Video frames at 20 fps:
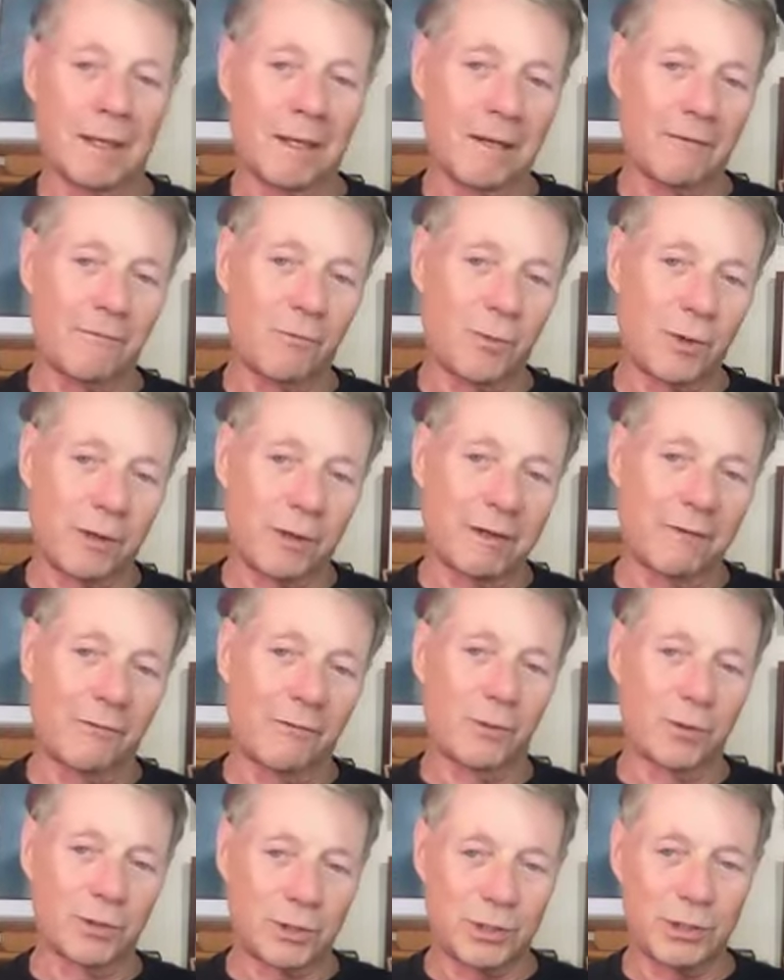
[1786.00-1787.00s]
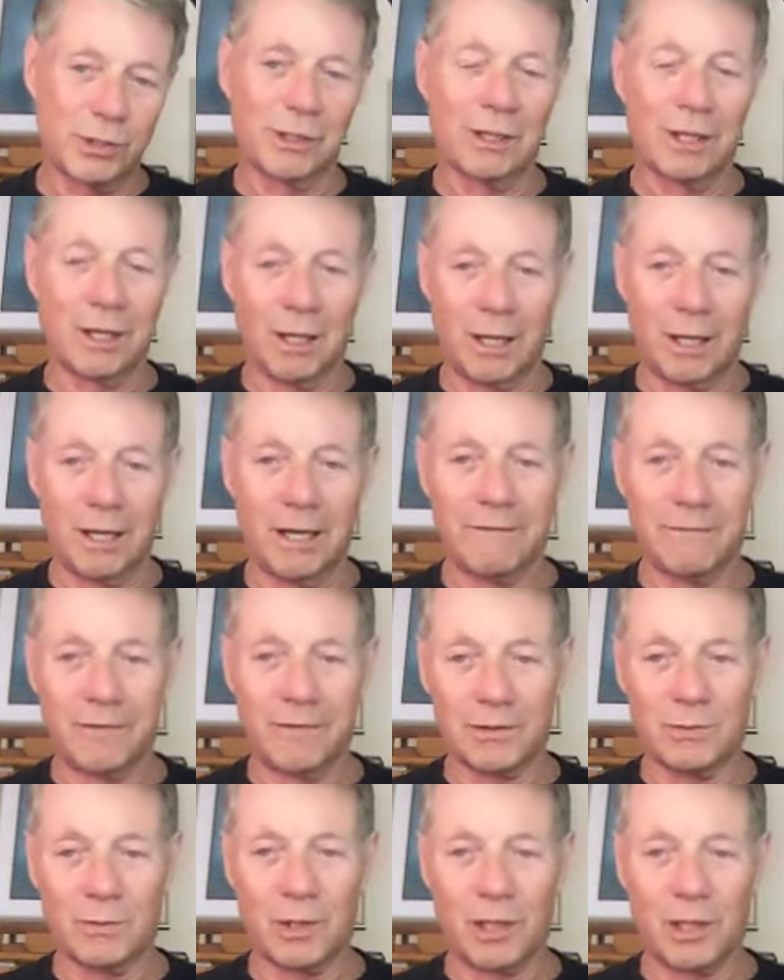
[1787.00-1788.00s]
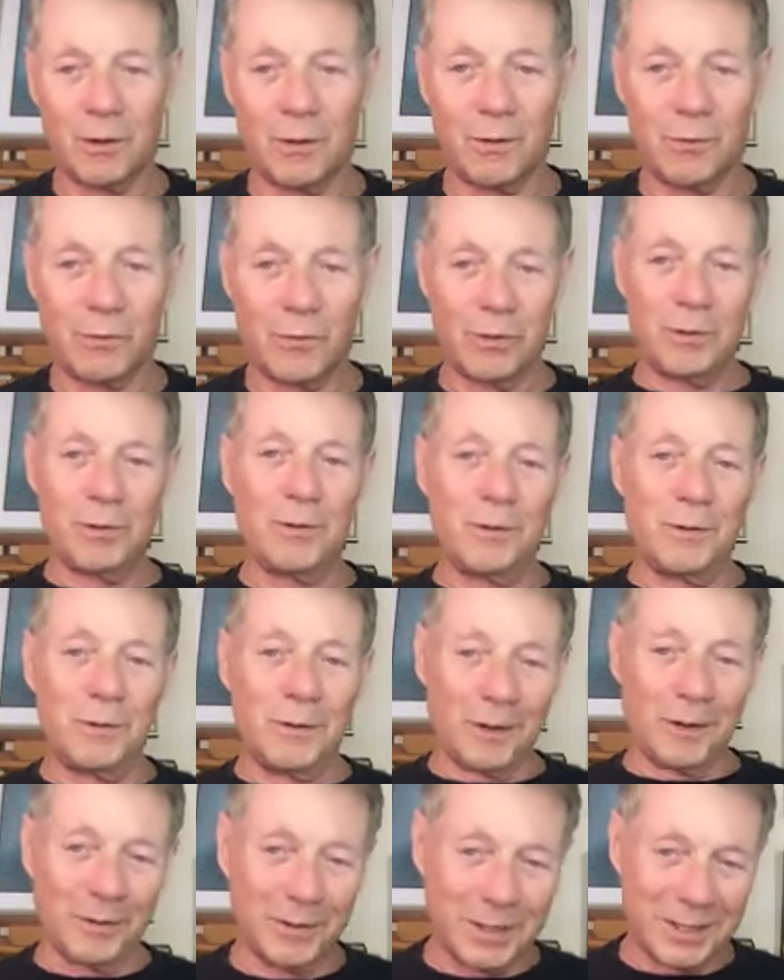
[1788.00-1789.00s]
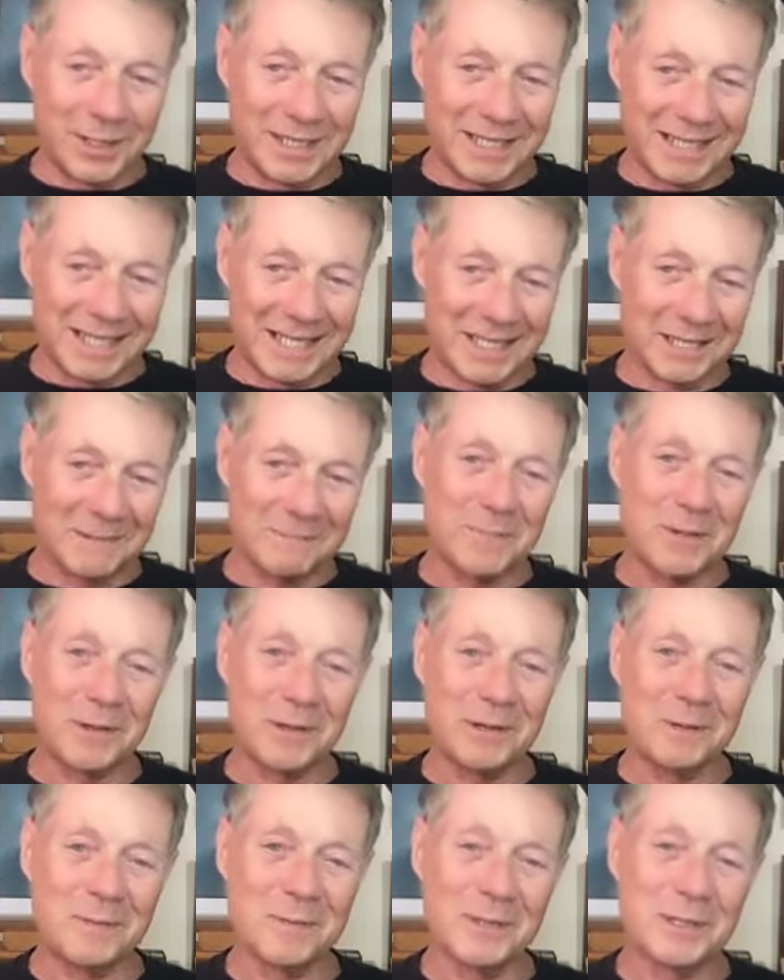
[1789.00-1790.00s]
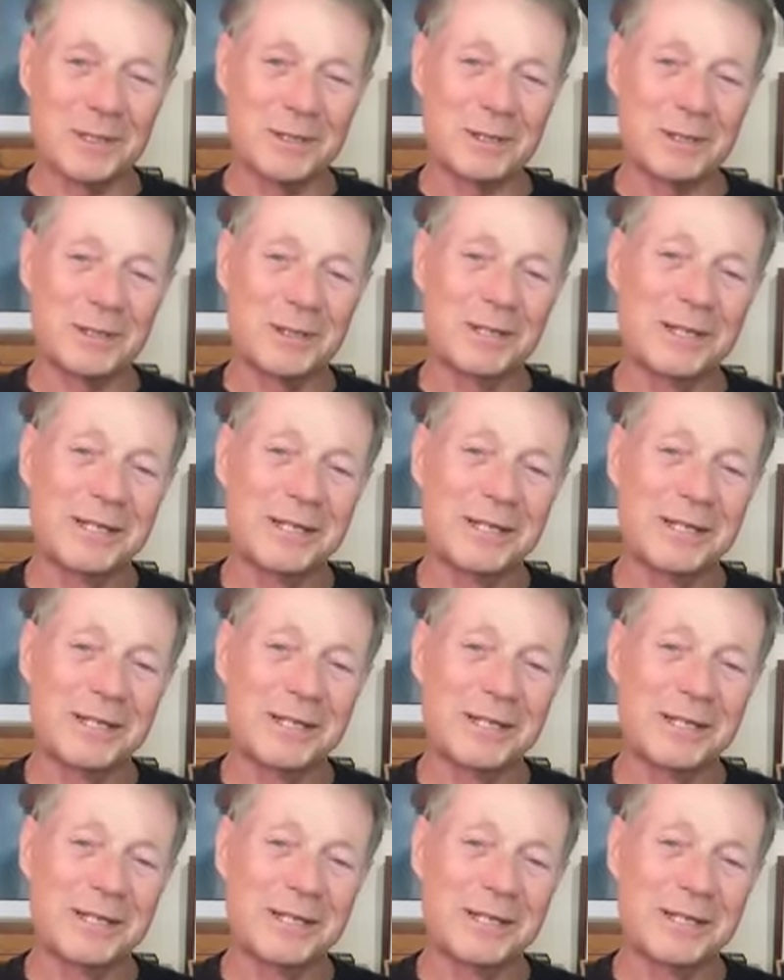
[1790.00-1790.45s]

if we're still alive as we go through all these experiments.